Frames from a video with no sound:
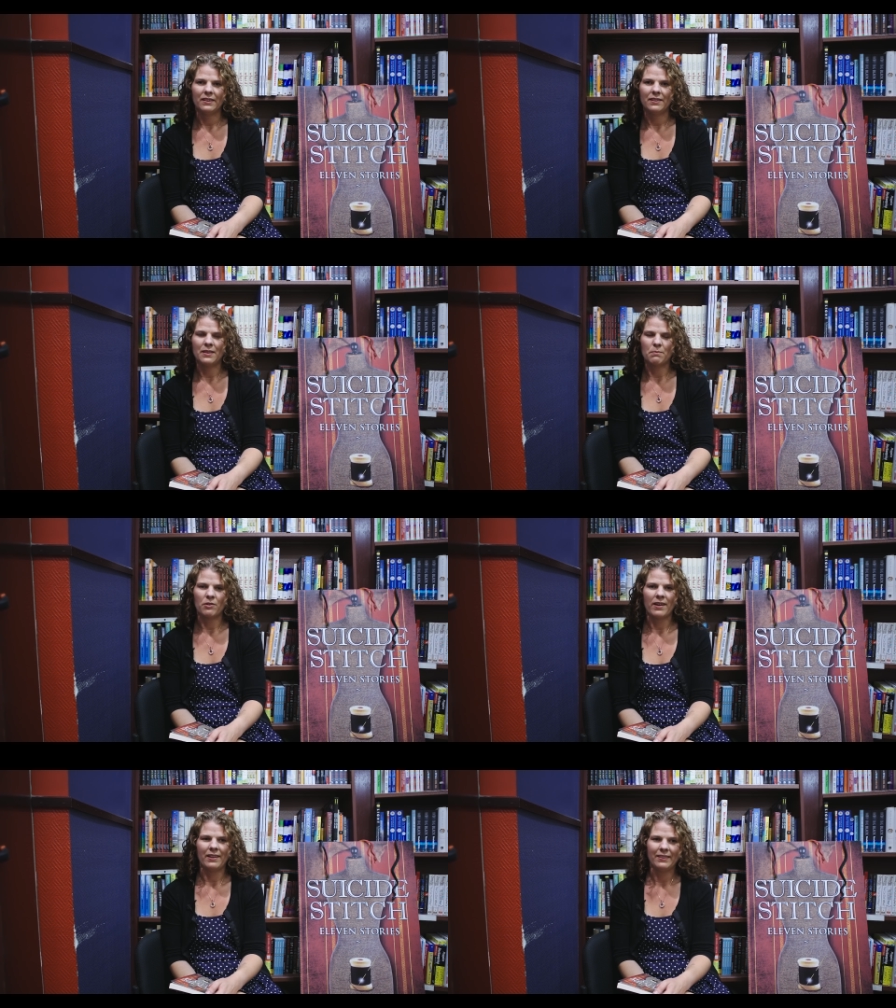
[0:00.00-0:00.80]
The
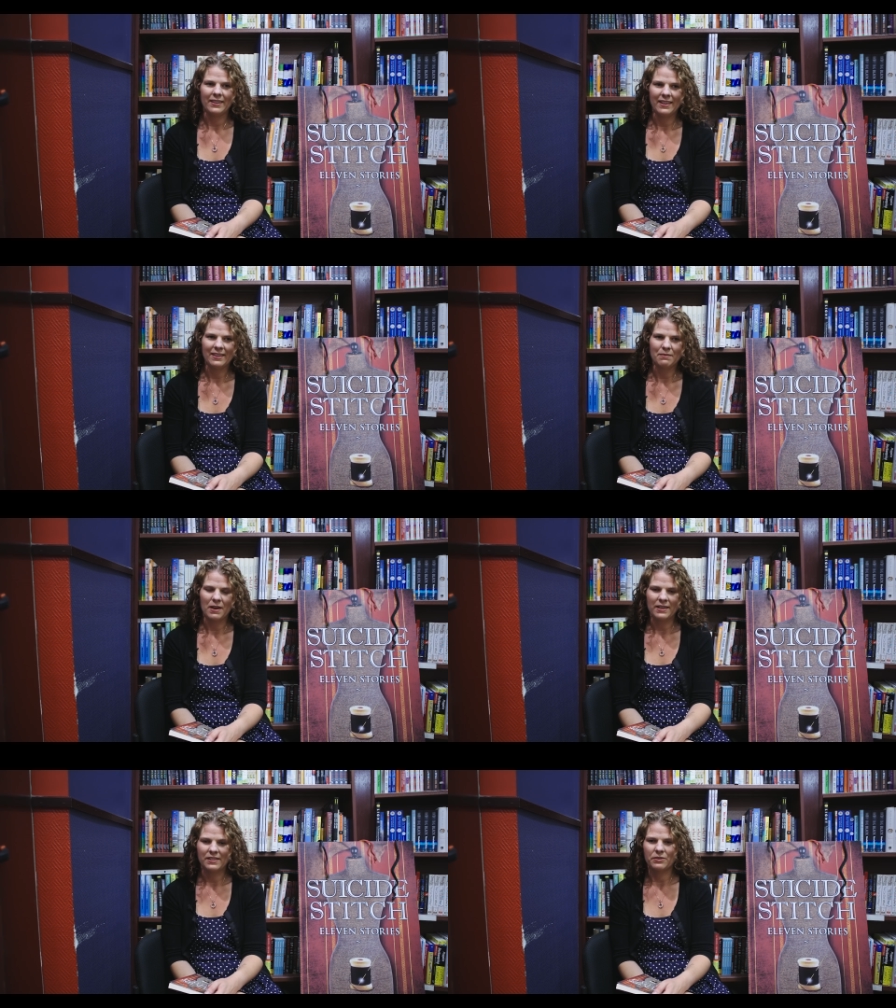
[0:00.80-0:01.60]
morality in
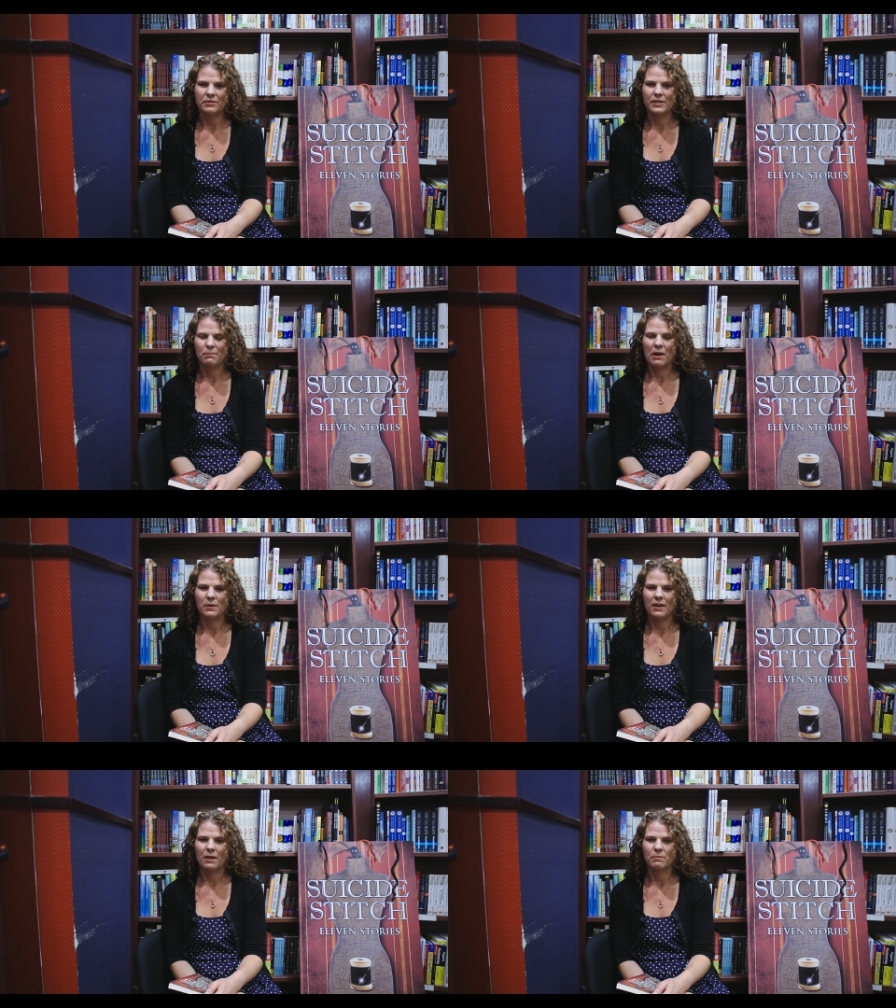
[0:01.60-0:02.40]
my stories probably
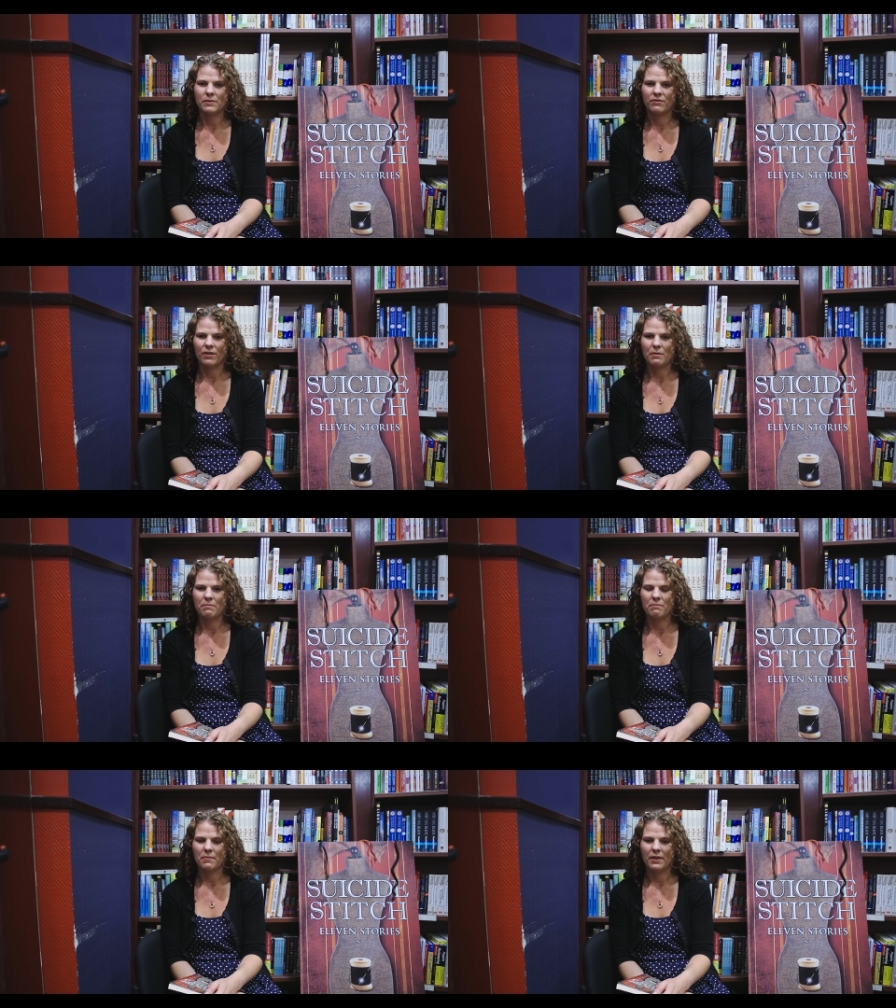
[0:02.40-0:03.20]
comes
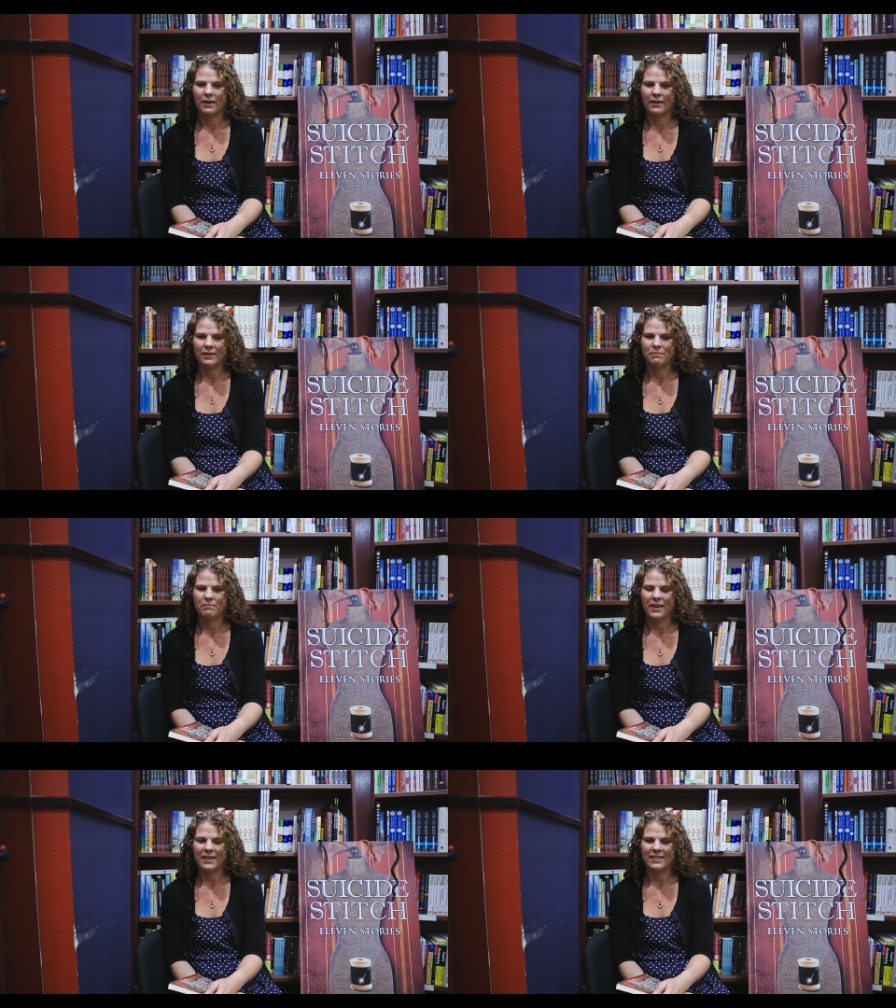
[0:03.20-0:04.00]
from
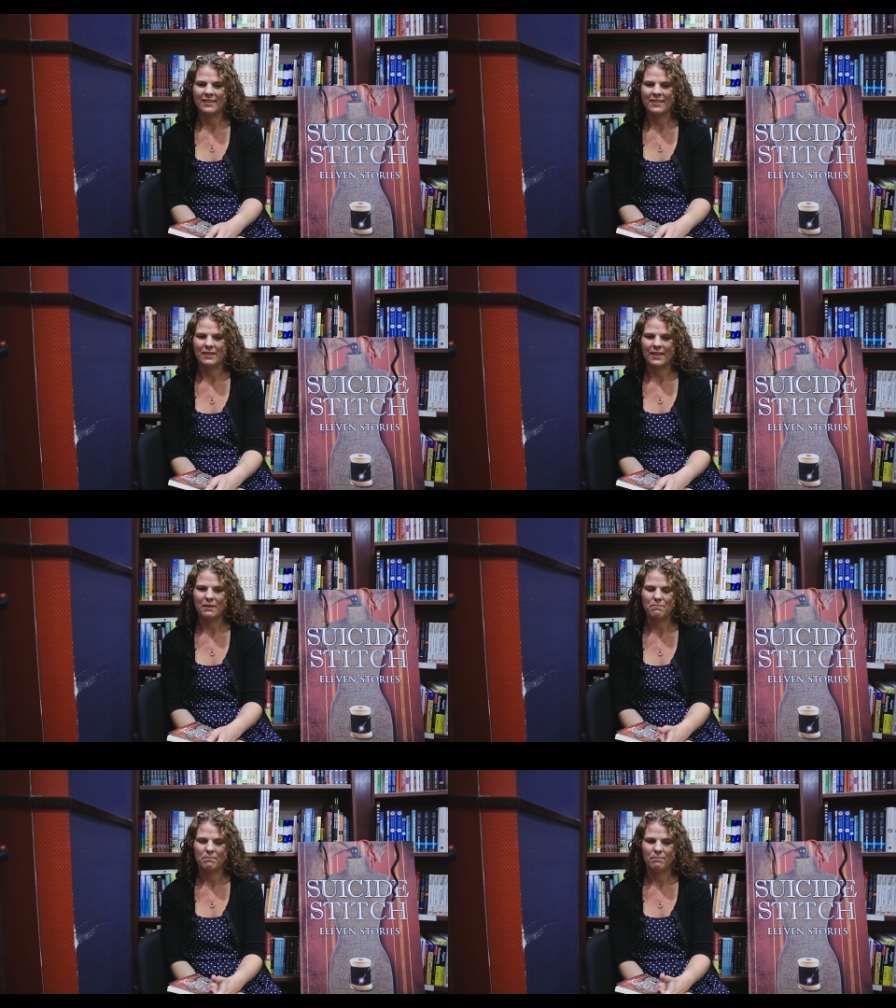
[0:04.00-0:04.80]
the idea that like
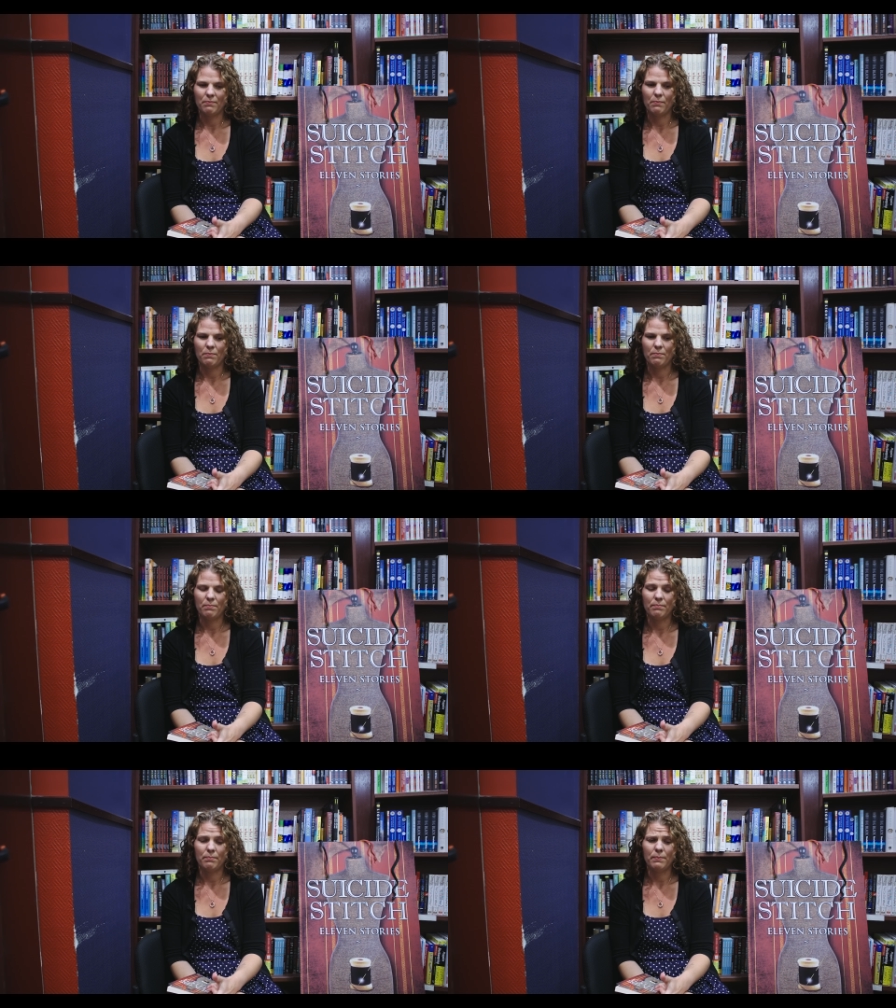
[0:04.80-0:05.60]

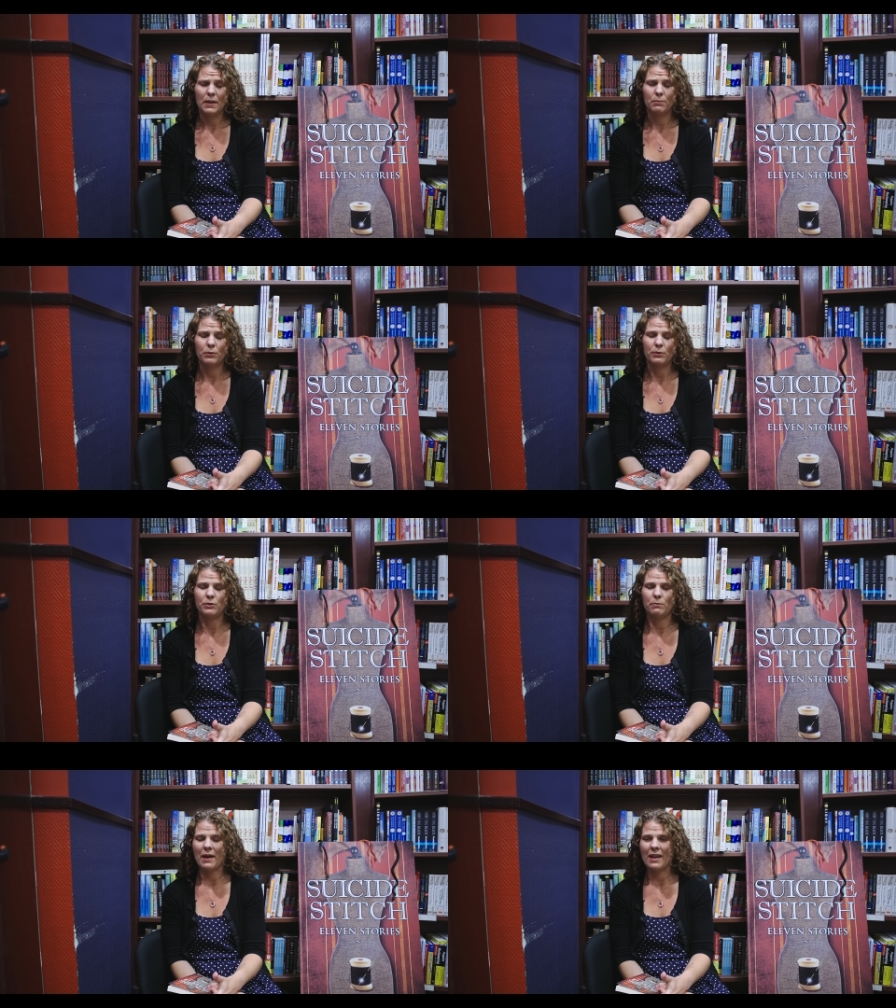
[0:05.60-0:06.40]
people who
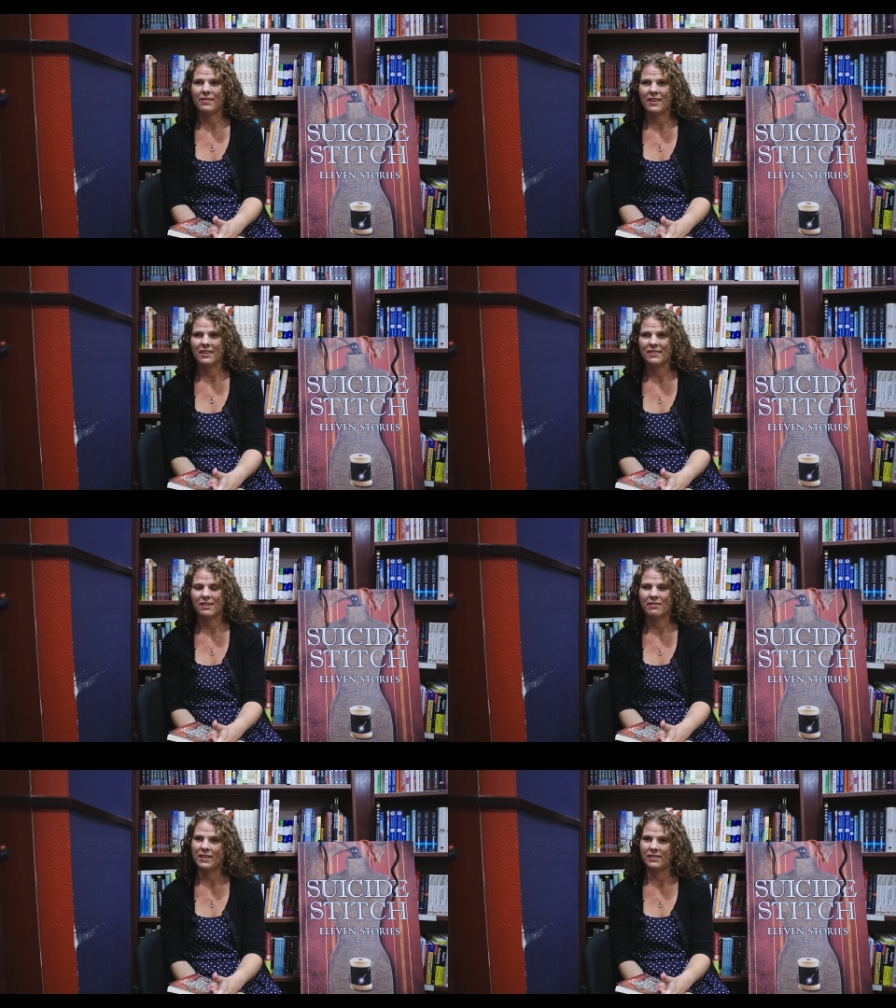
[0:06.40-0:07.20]
do bad things
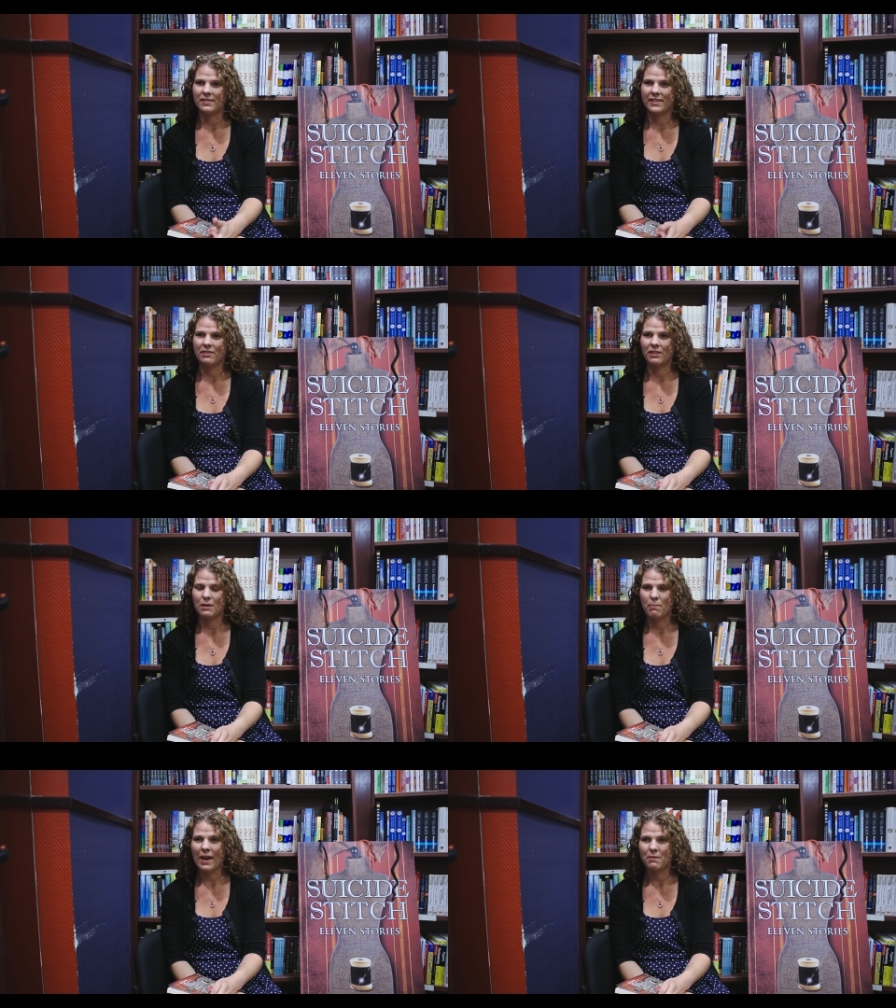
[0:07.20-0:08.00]
aren't necessarily
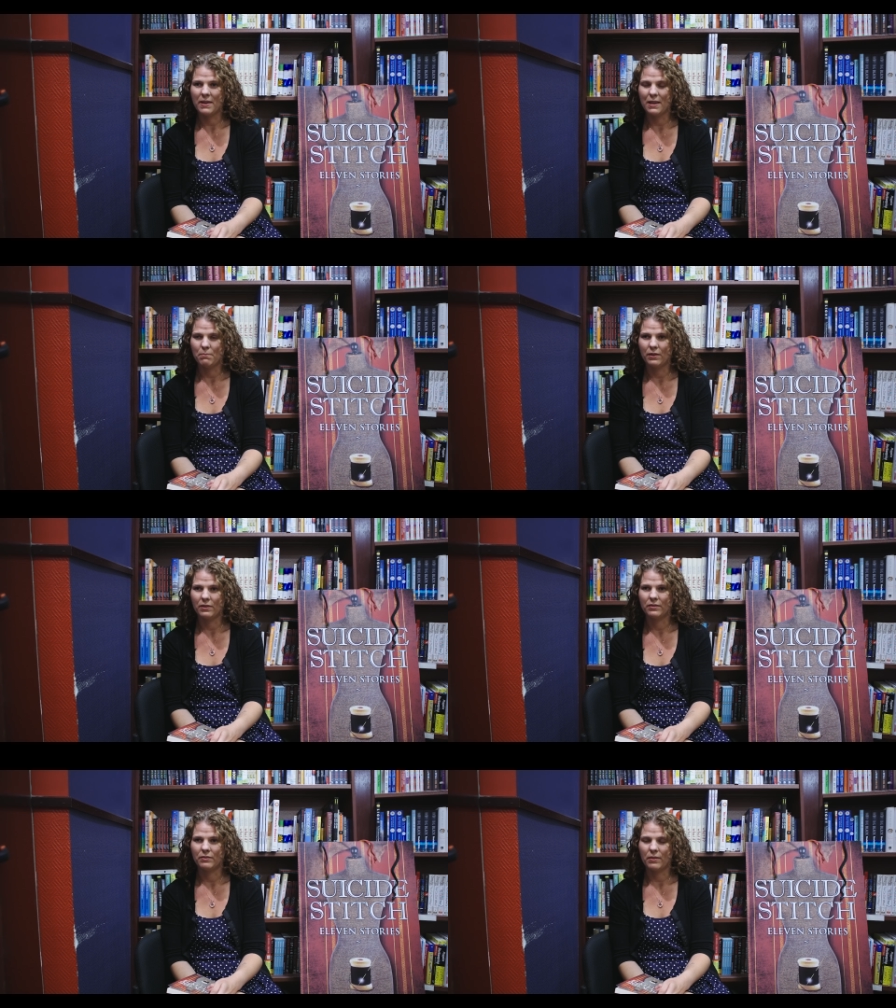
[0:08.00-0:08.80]
bad people,
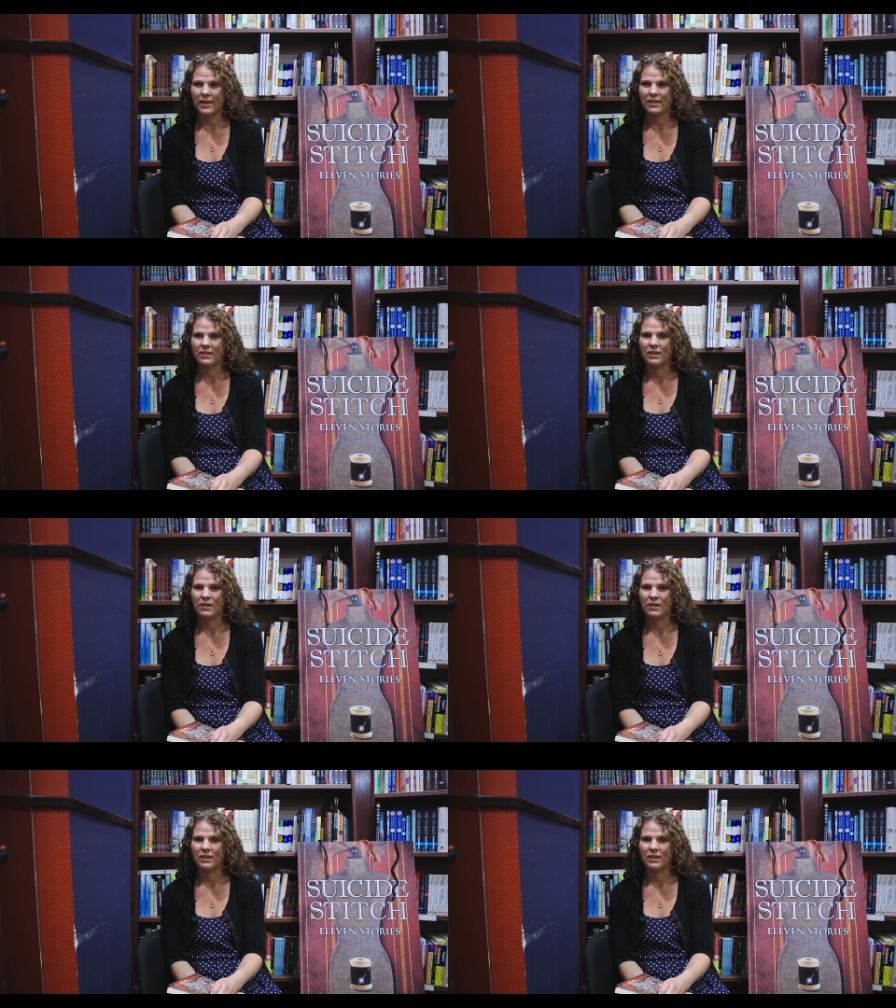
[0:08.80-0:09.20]
right?